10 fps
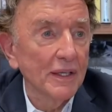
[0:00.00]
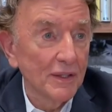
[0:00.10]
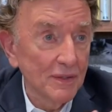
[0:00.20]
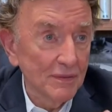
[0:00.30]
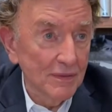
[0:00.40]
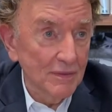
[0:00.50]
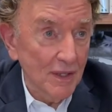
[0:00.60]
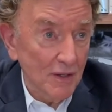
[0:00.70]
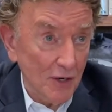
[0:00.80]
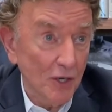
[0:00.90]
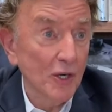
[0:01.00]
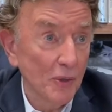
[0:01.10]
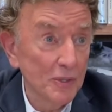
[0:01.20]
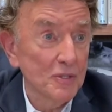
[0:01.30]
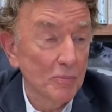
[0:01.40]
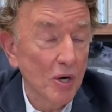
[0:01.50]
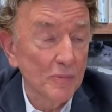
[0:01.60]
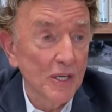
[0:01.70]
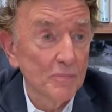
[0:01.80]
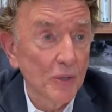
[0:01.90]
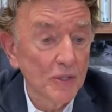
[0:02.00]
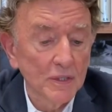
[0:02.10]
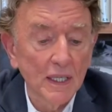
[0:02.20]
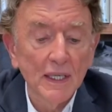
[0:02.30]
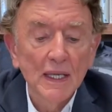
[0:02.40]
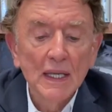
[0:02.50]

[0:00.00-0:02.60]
in our current department at Berkeley.